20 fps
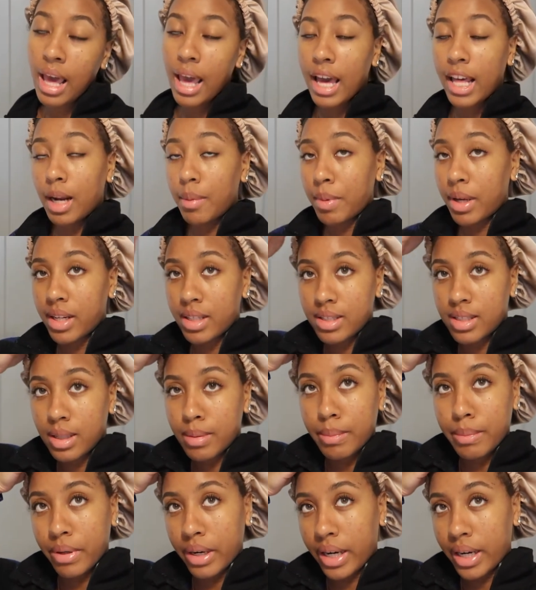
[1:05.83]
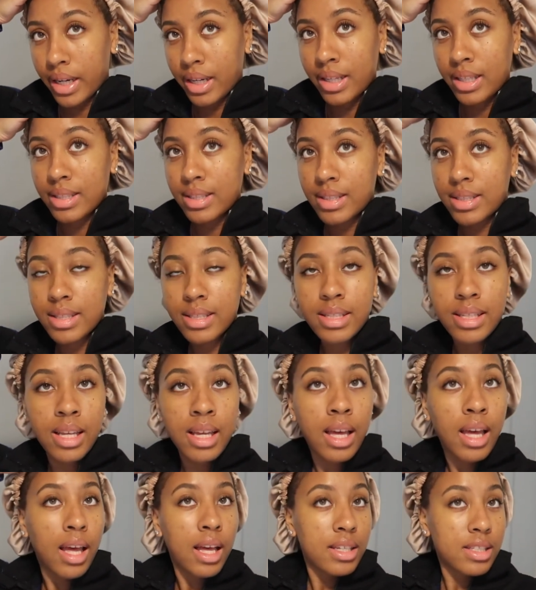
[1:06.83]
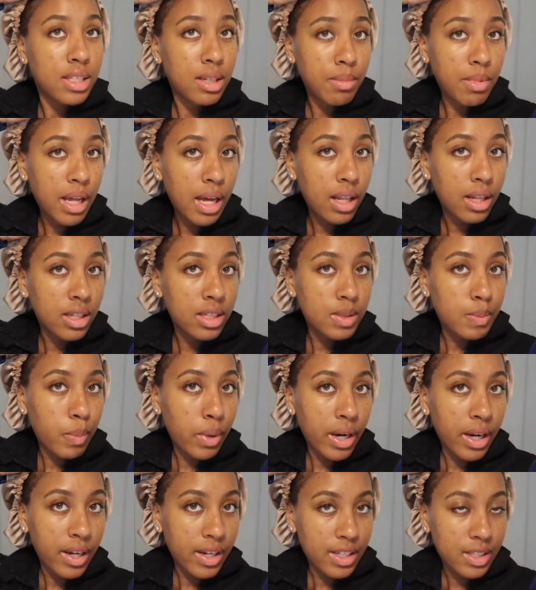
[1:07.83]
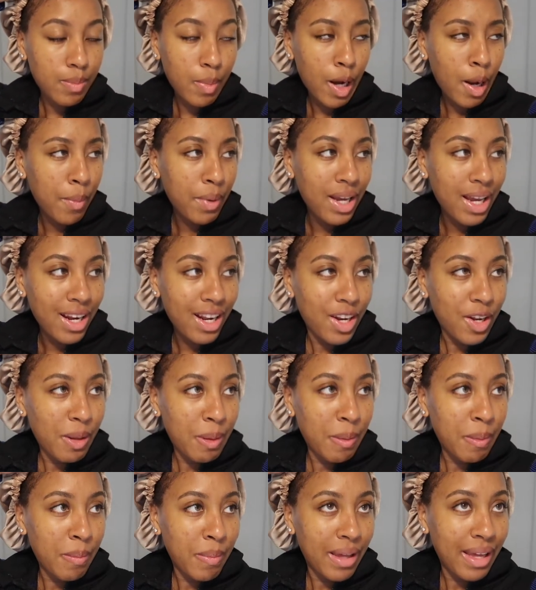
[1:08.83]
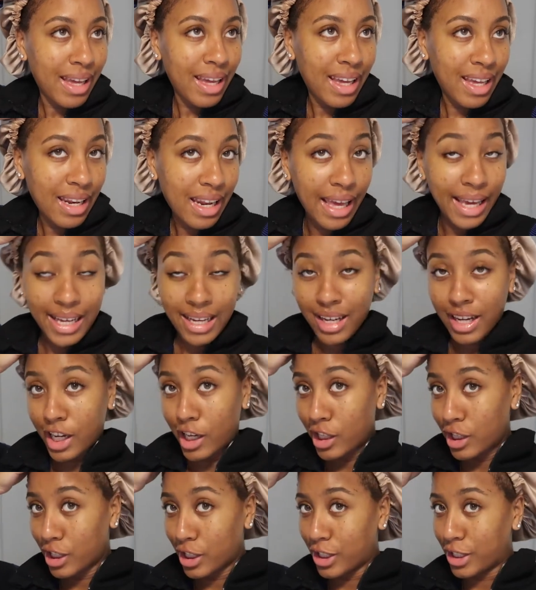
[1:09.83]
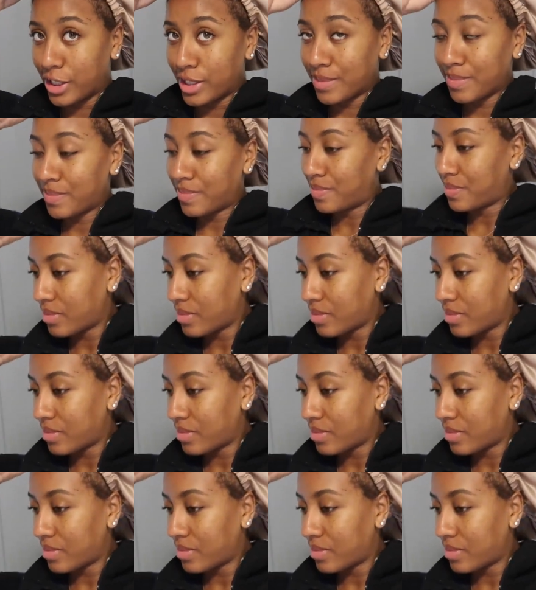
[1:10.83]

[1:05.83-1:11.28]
and I'm getting some braids, some knotless braids, but I'm getting them in a color